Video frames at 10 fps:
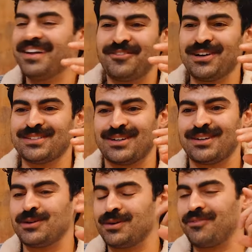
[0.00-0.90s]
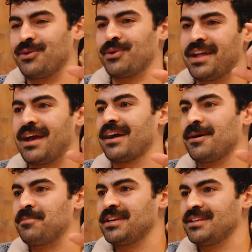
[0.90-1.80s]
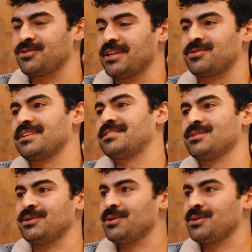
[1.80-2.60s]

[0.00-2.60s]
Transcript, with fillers: filter. You're if you were an AI company in 2022,